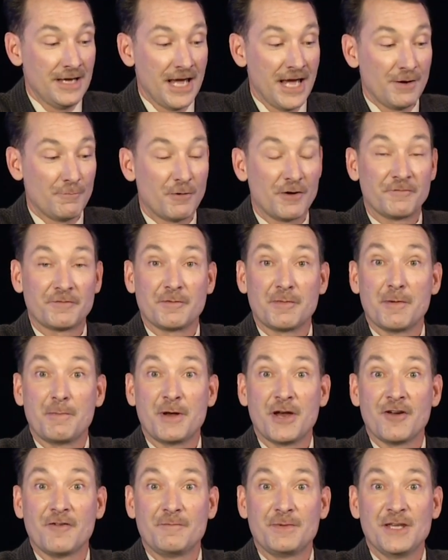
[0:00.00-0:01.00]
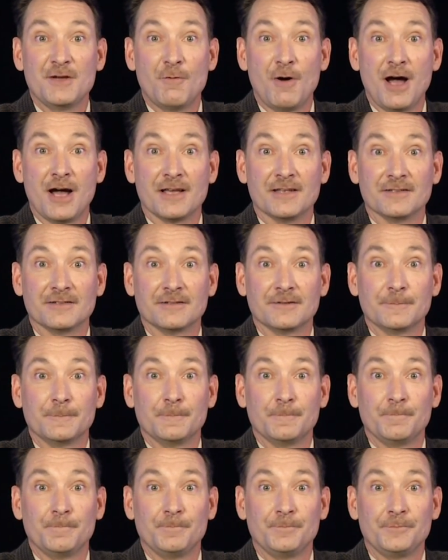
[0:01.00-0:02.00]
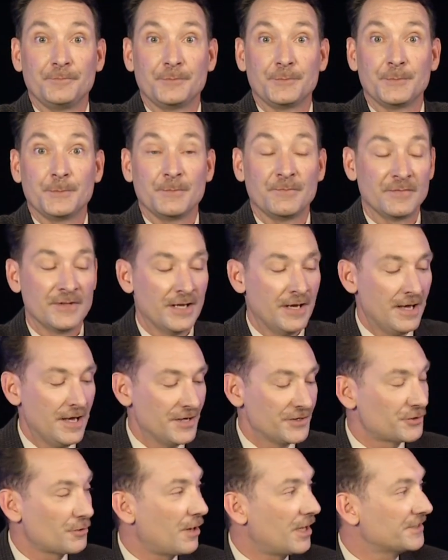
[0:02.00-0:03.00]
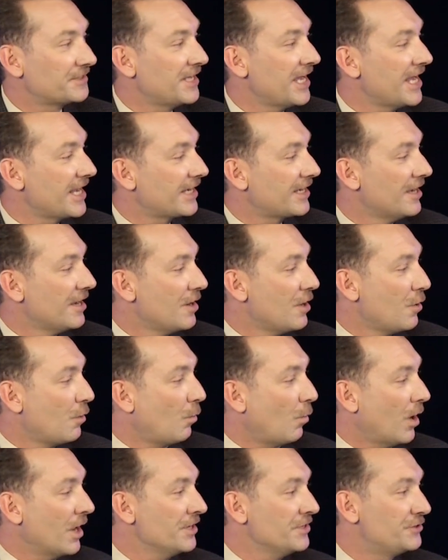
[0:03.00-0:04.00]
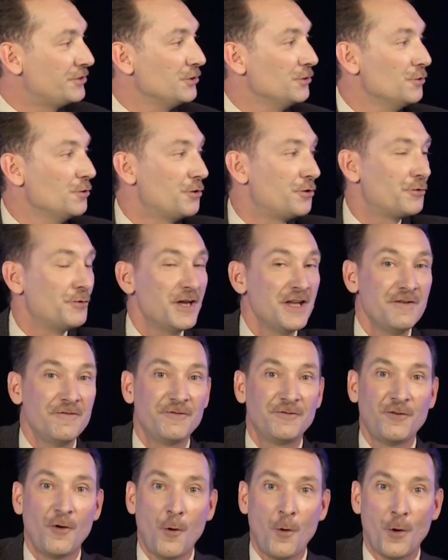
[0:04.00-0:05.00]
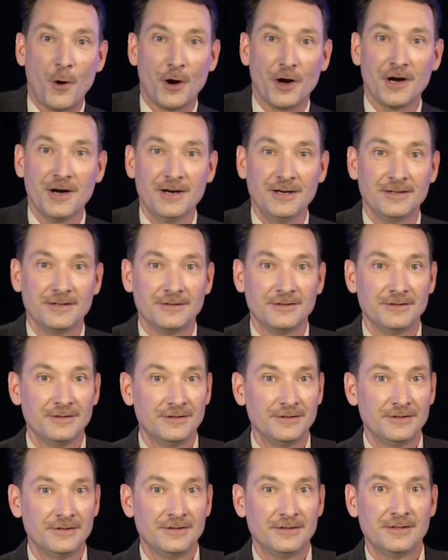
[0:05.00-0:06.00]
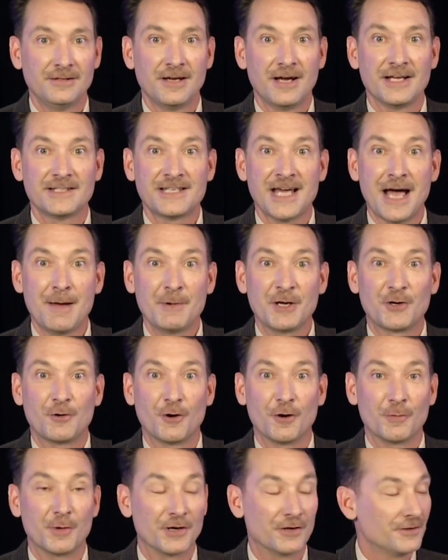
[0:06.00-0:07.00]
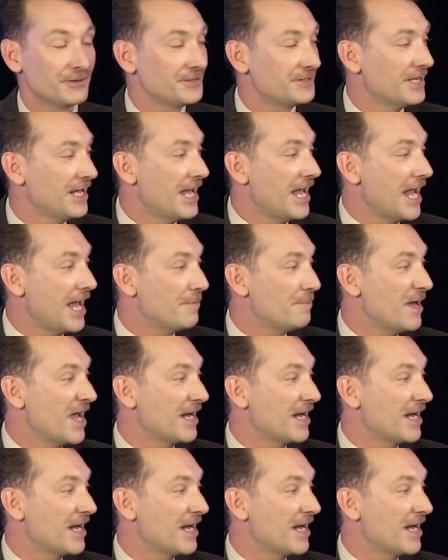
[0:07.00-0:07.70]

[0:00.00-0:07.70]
and one from the pair of py's. So I'll take 1, 2, 3, 4 atomic orbitals and